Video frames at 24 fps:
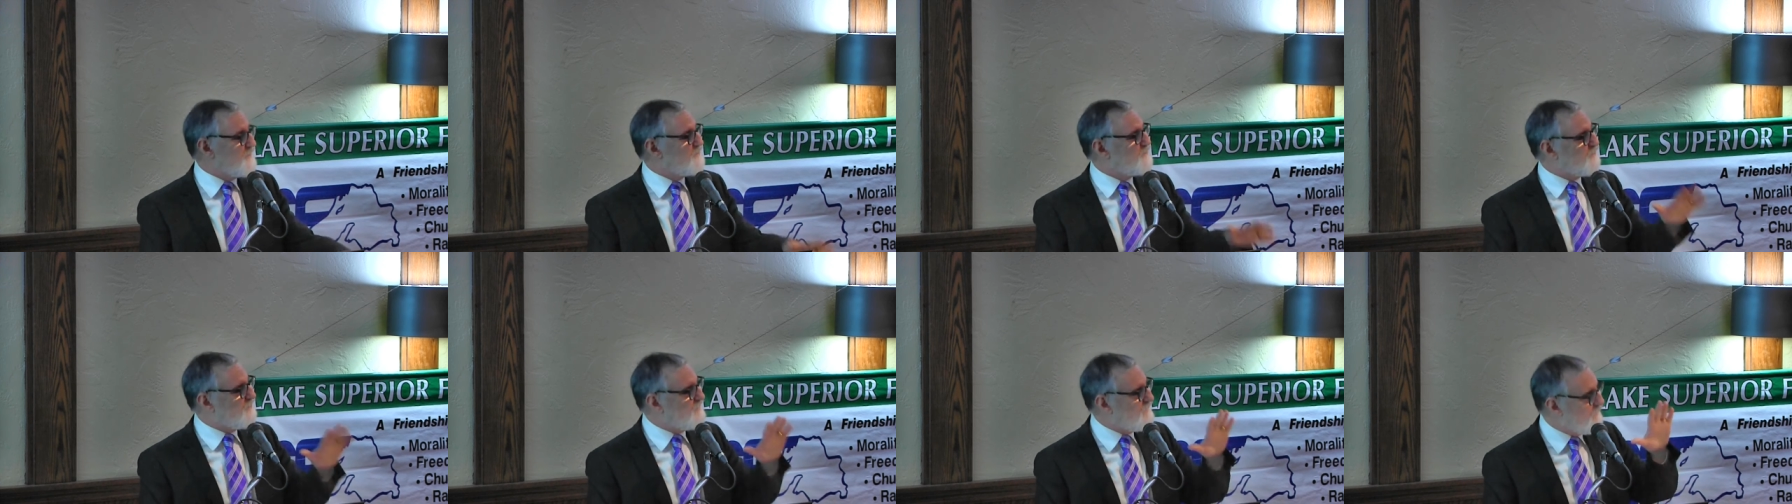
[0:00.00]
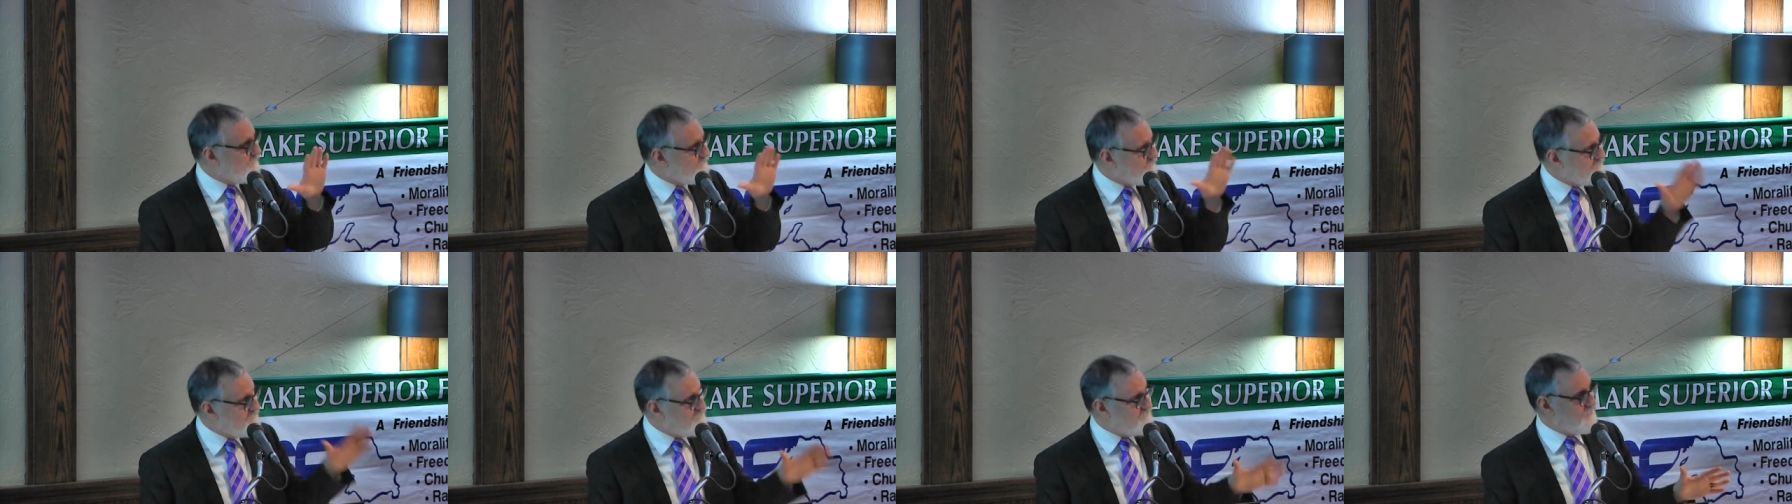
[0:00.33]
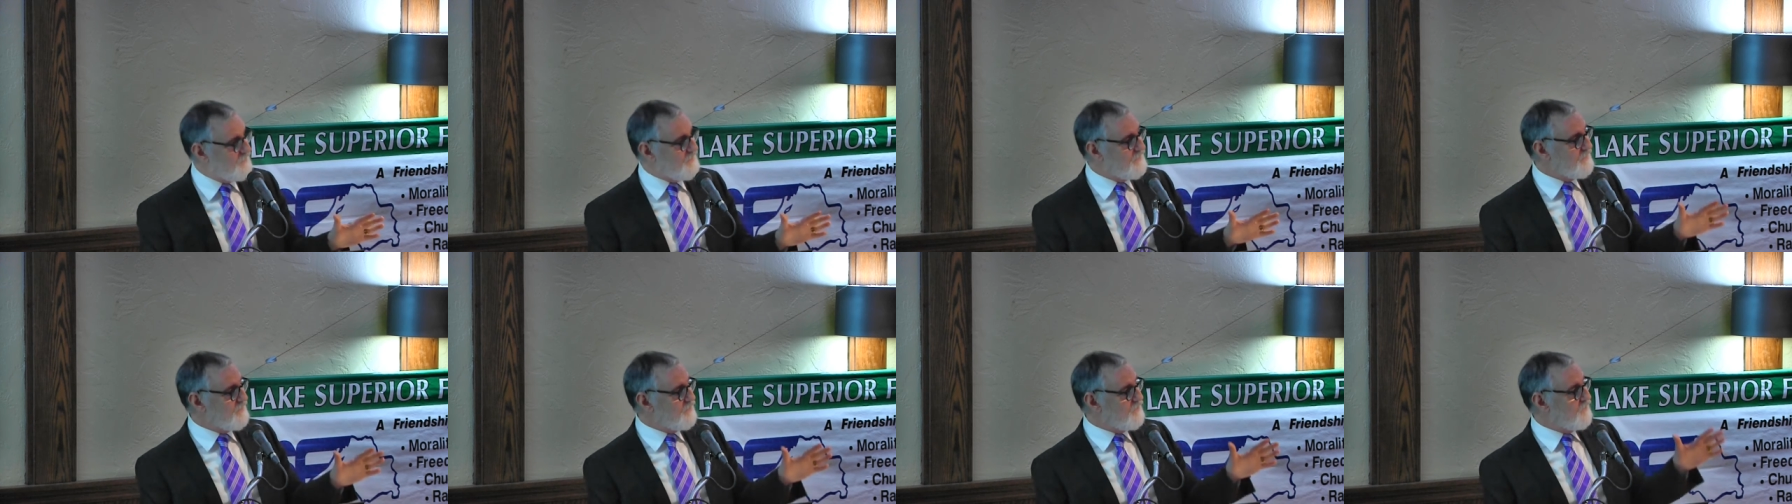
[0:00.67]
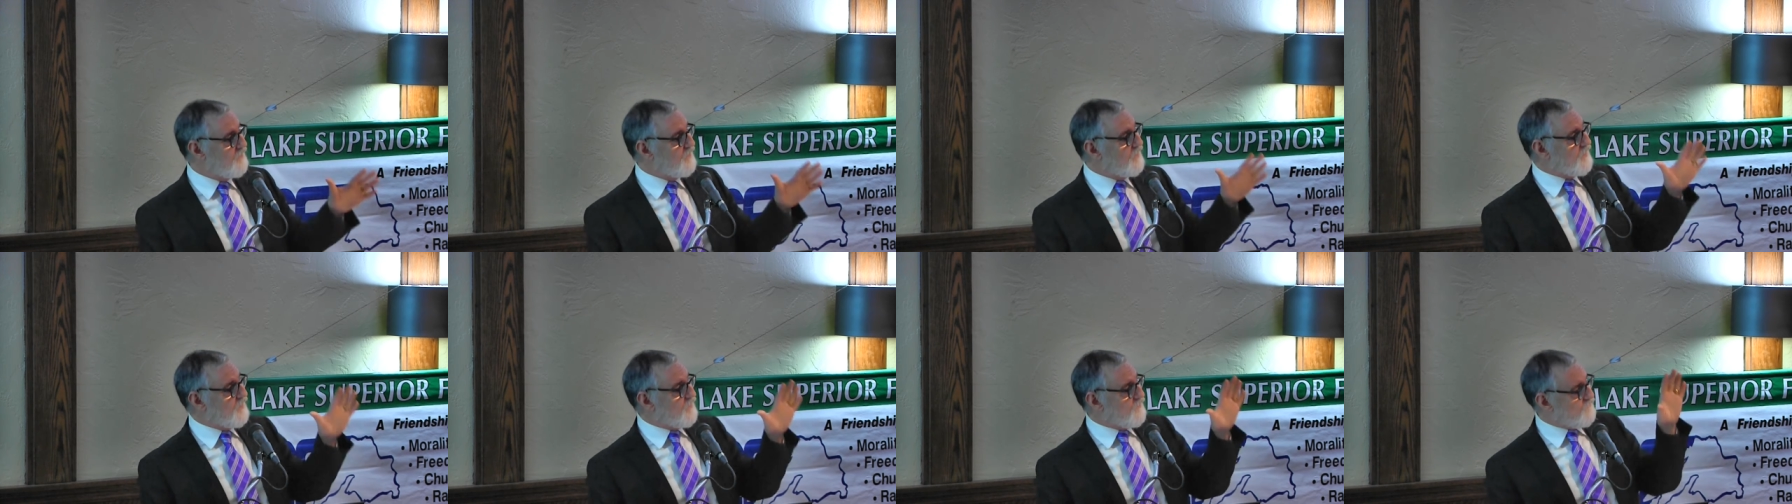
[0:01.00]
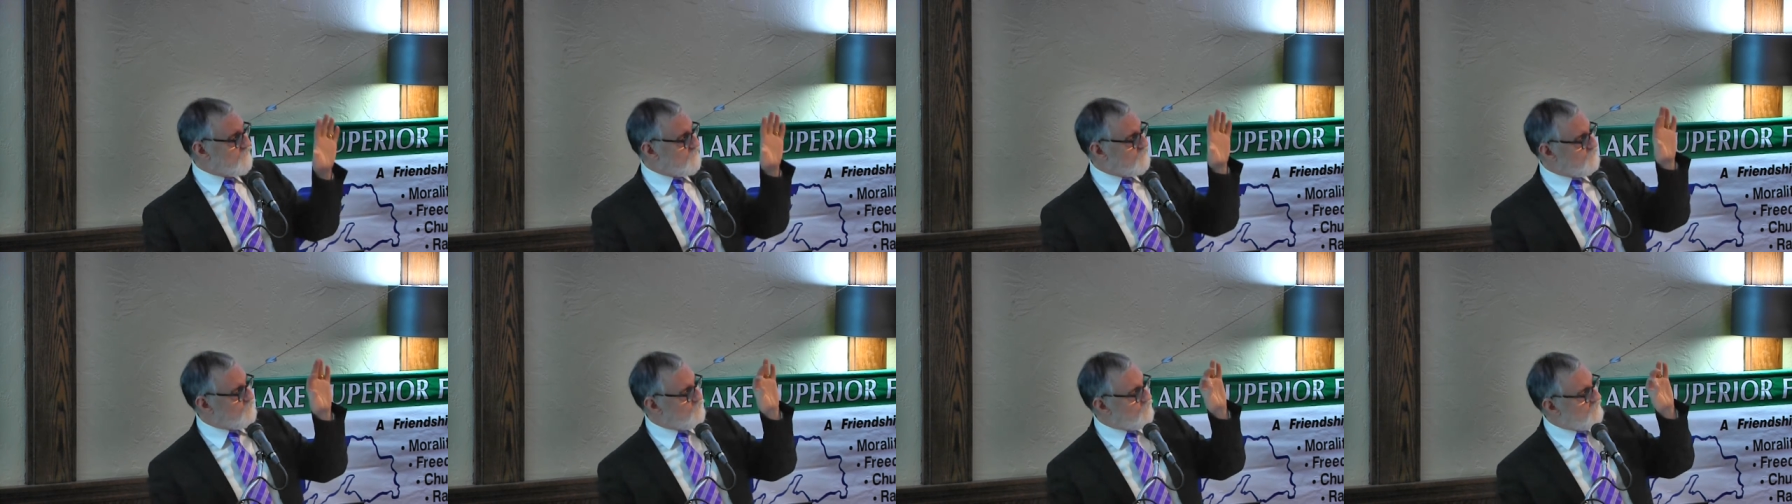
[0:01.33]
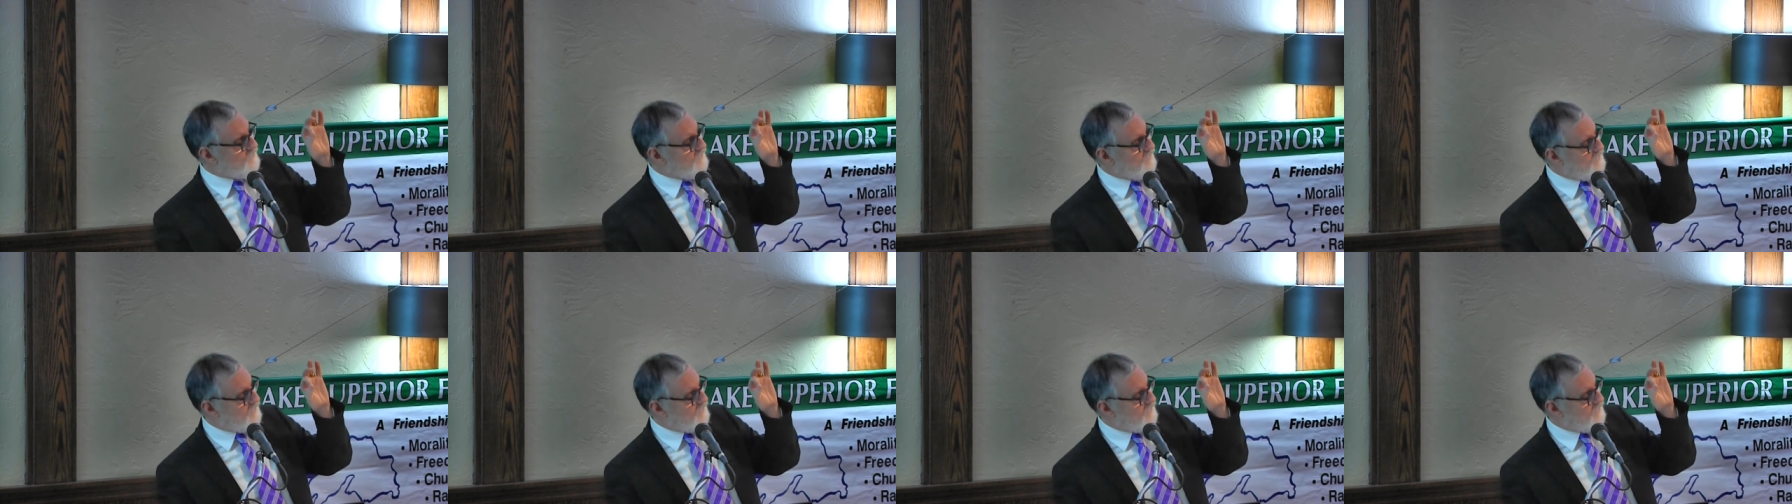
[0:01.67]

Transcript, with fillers: It's guaranteed to